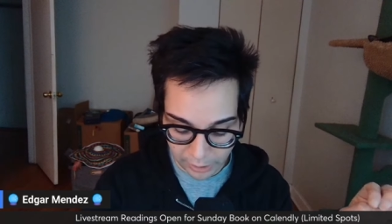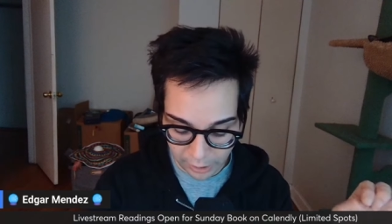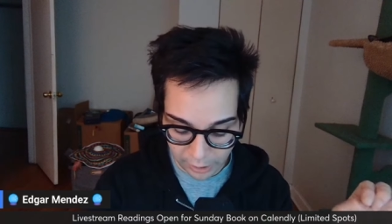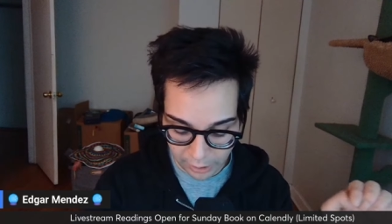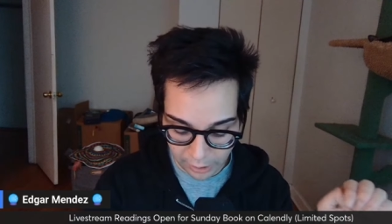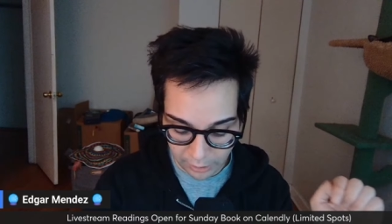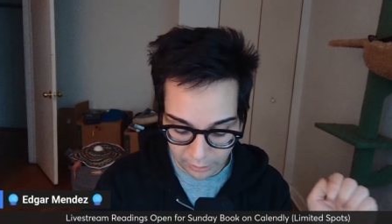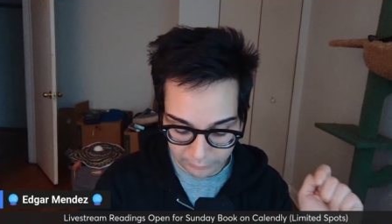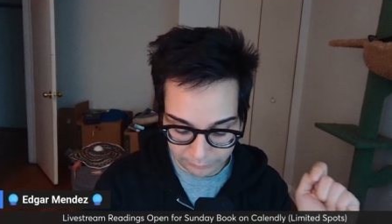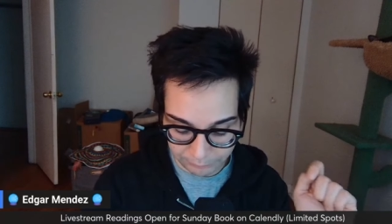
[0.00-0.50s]

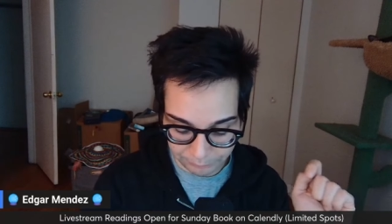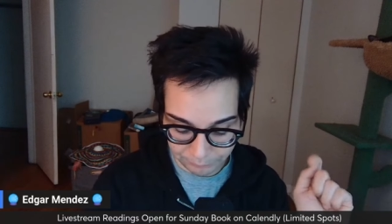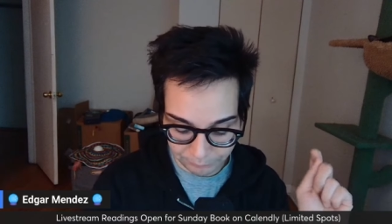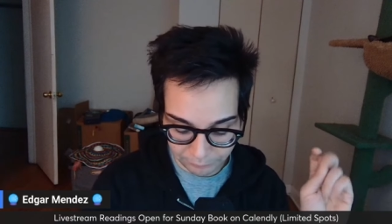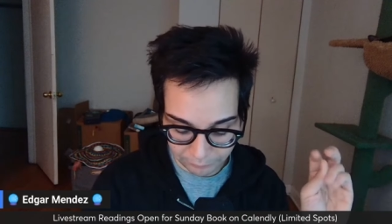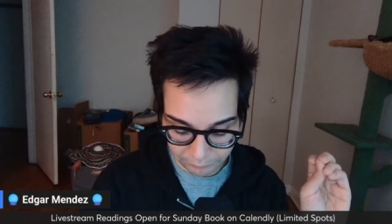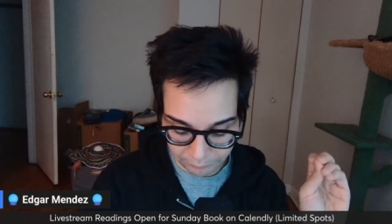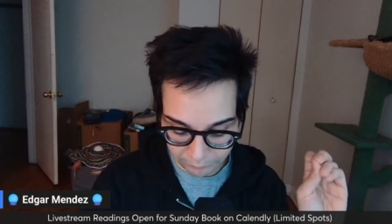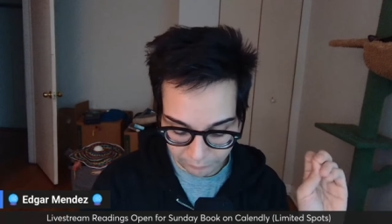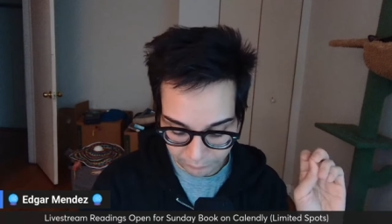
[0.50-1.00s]
uh,
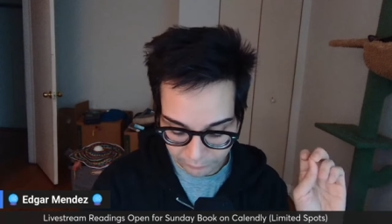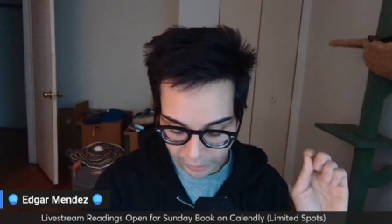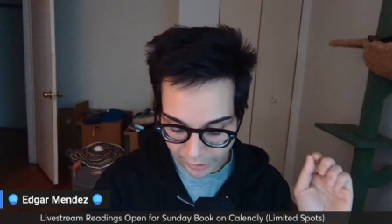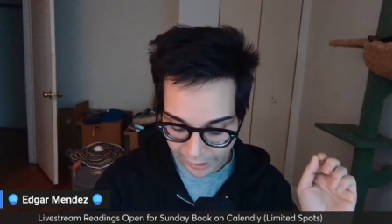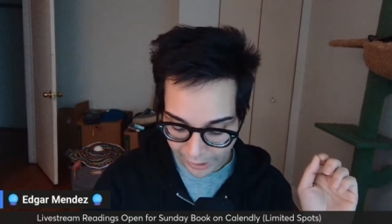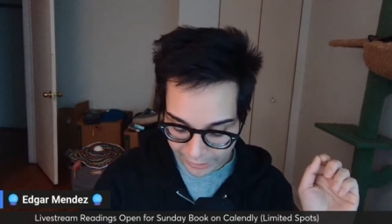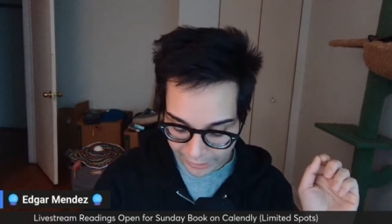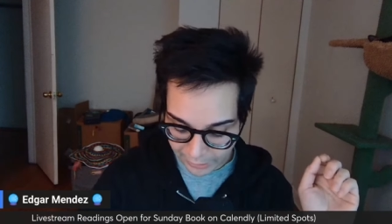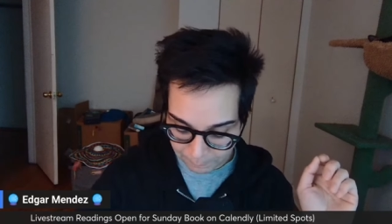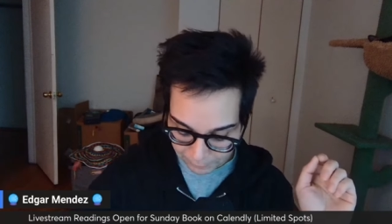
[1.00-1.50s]

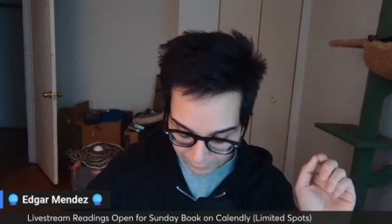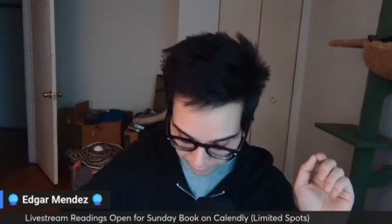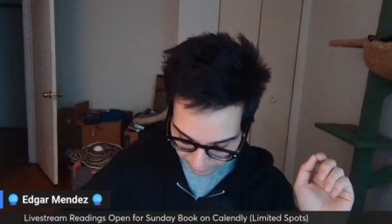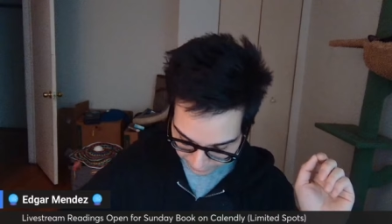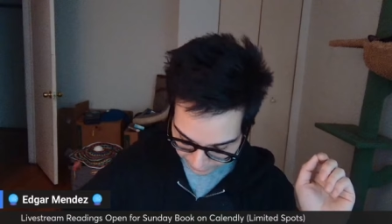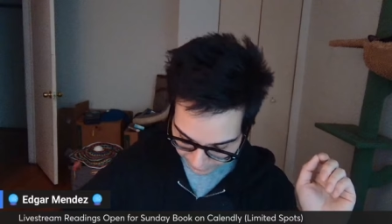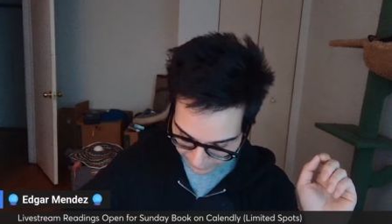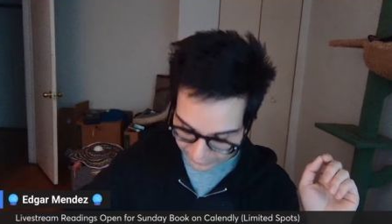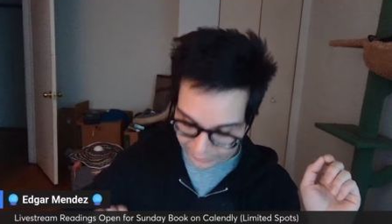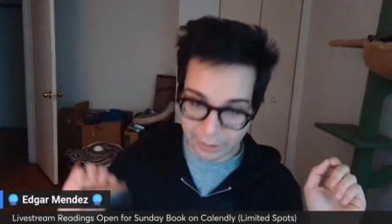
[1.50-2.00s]
is
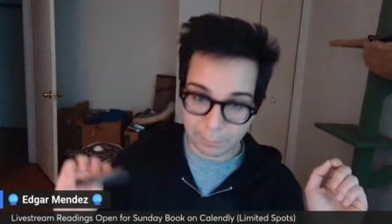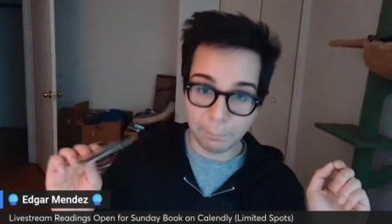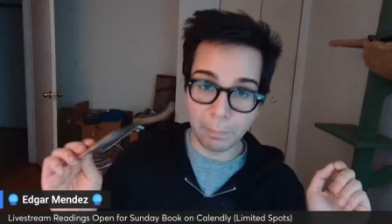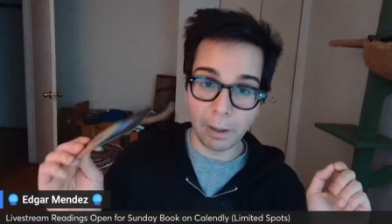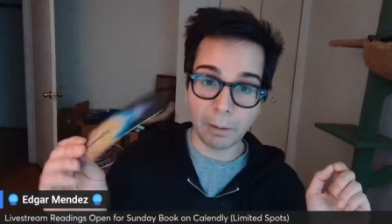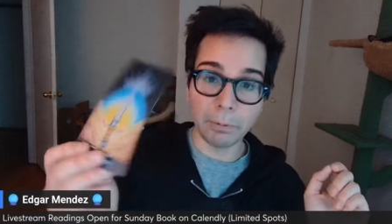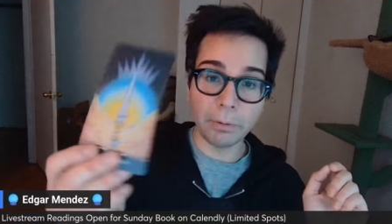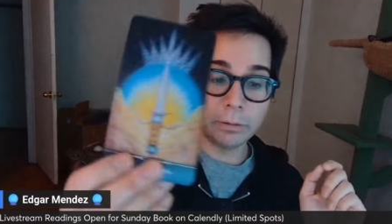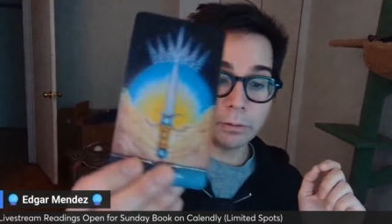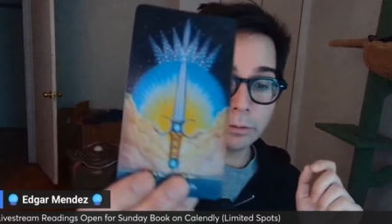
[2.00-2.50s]
piercing this
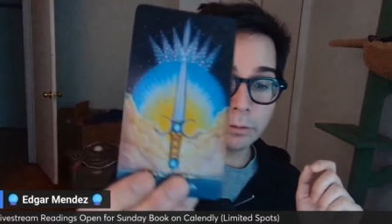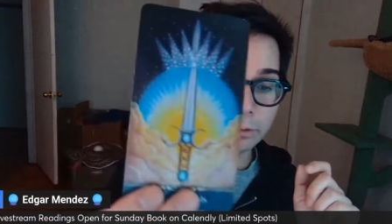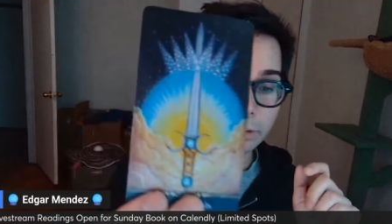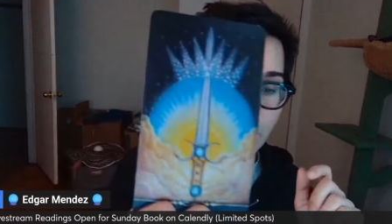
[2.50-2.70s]
bubble.